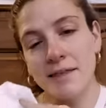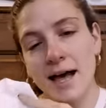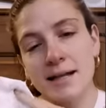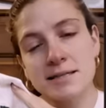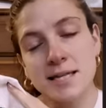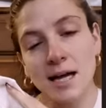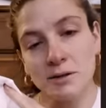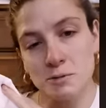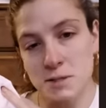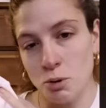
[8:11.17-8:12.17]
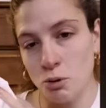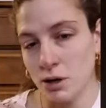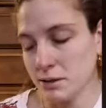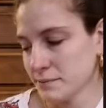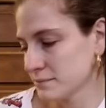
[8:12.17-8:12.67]
that Sutton was
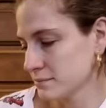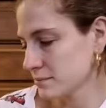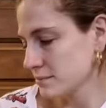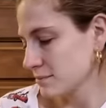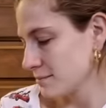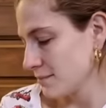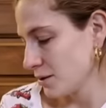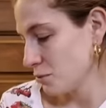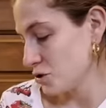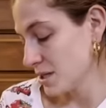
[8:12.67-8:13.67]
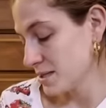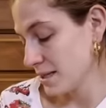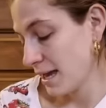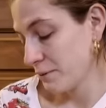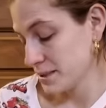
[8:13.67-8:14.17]
born, which says,
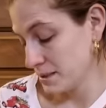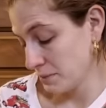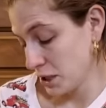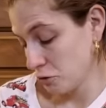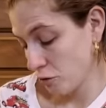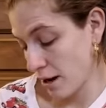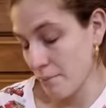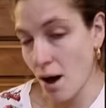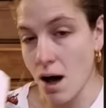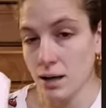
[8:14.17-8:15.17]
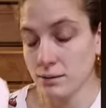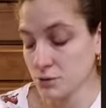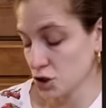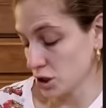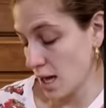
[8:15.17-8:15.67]
can't wait to meet Grandma,
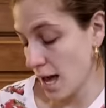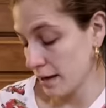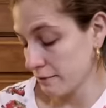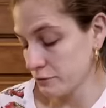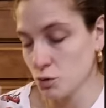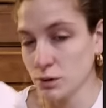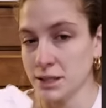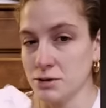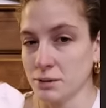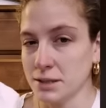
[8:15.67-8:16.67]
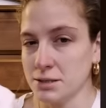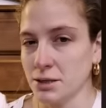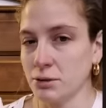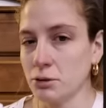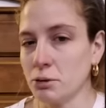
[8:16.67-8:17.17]
July of
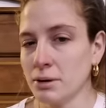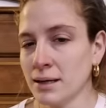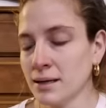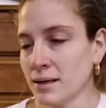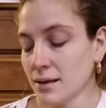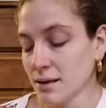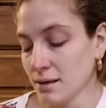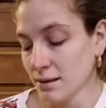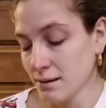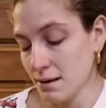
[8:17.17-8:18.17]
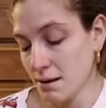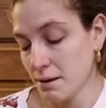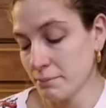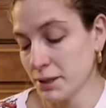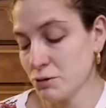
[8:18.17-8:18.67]
2022.
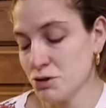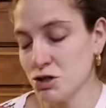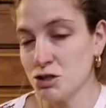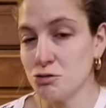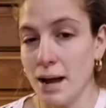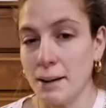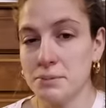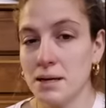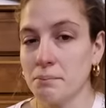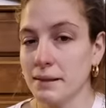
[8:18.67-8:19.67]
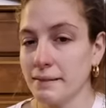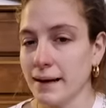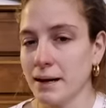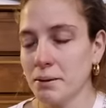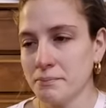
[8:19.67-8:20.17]
Um, it was just wrapped up in
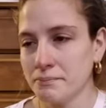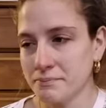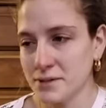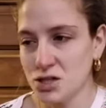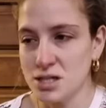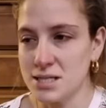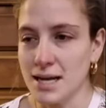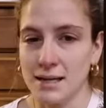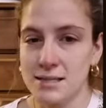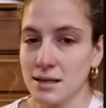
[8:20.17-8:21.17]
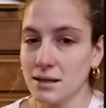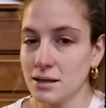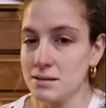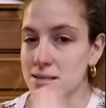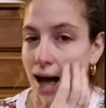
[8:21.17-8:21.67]
there, just next to
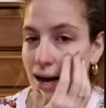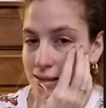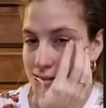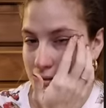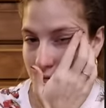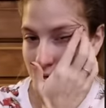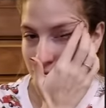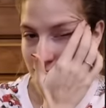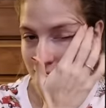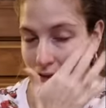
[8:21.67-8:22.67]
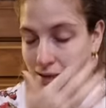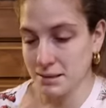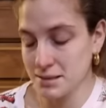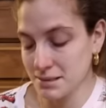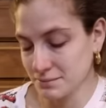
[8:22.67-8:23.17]
her socks and her other
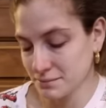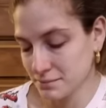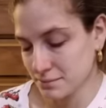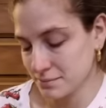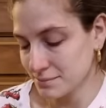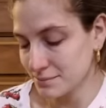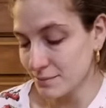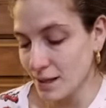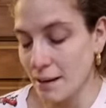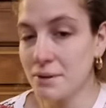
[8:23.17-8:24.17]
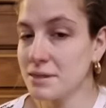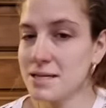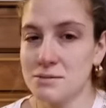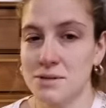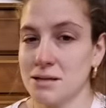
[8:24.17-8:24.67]
things. But
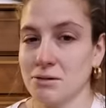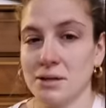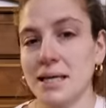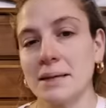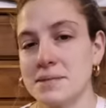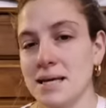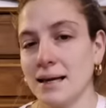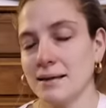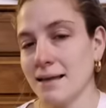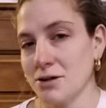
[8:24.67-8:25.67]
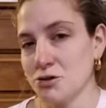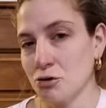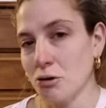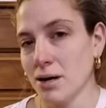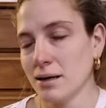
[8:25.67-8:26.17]
this was the only keepsake in that
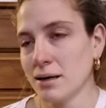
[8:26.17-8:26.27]
drawer.